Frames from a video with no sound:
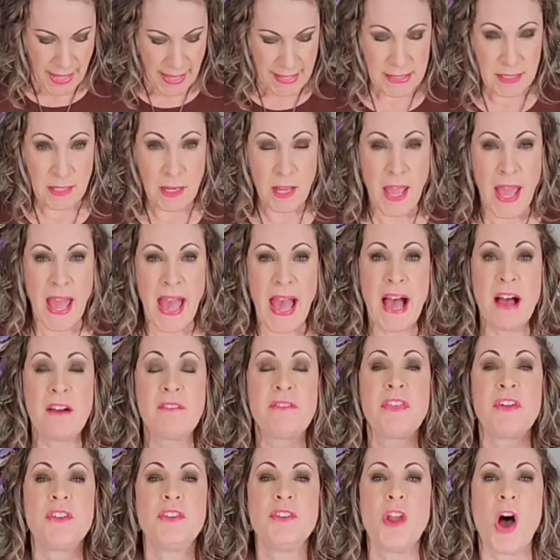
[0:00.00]
And
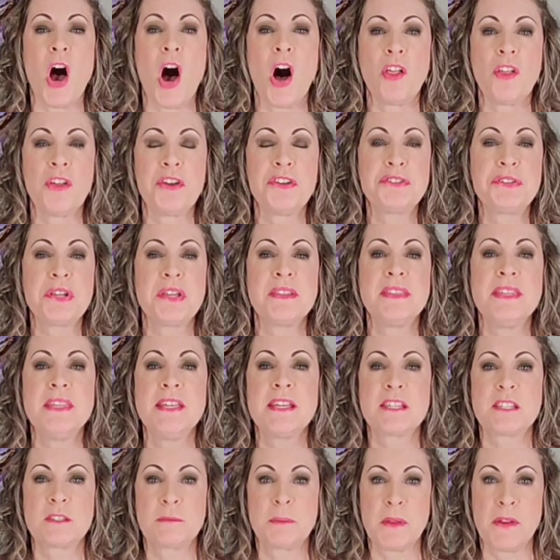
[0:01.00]
have the knowledge and
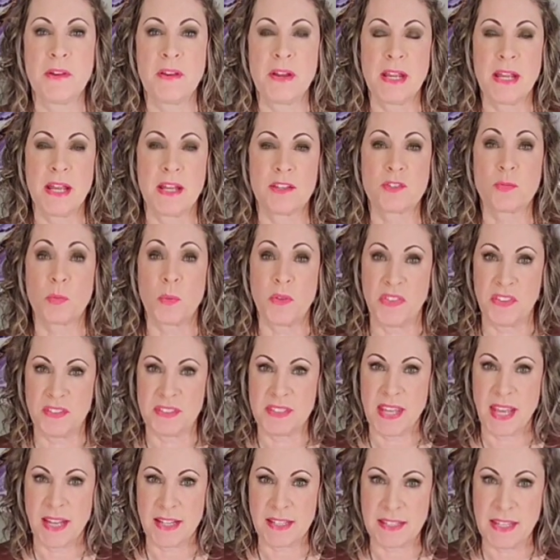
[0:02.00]
the experience with the
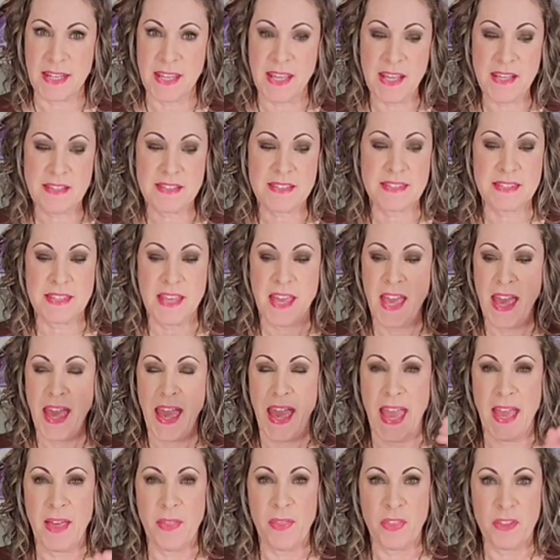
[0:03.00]
techniques
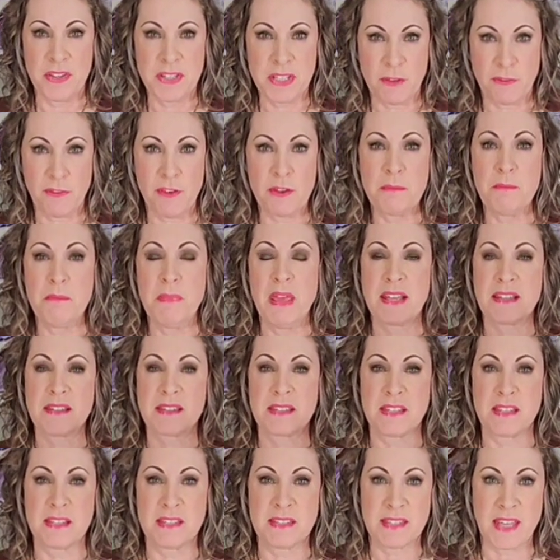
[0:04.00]
and the different
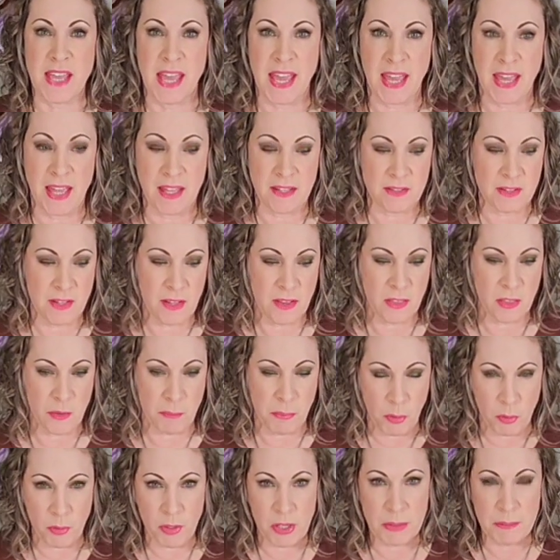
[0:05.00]
mixes and the
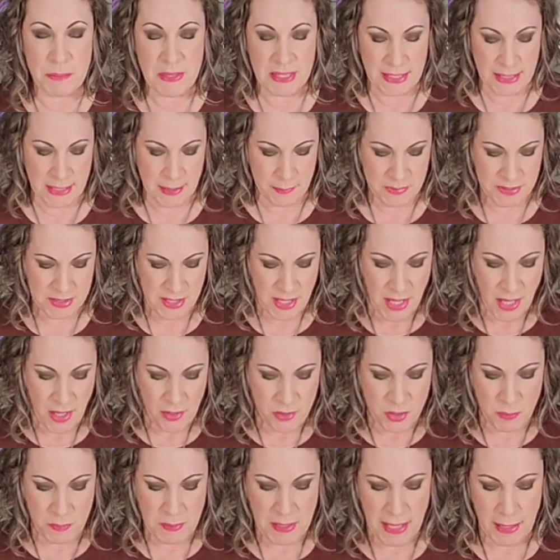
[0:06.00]
pouring mediums
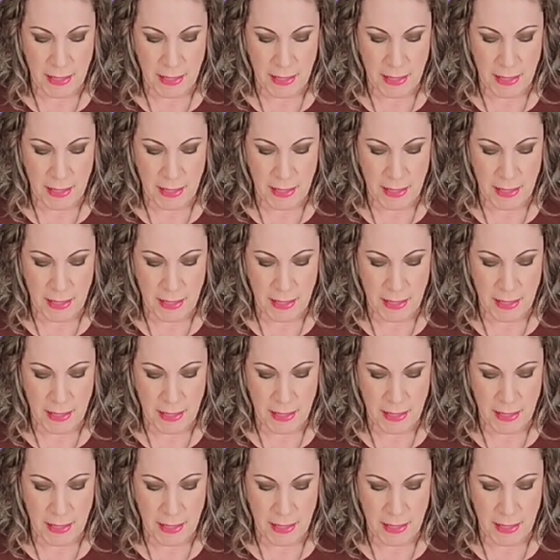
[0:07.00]
to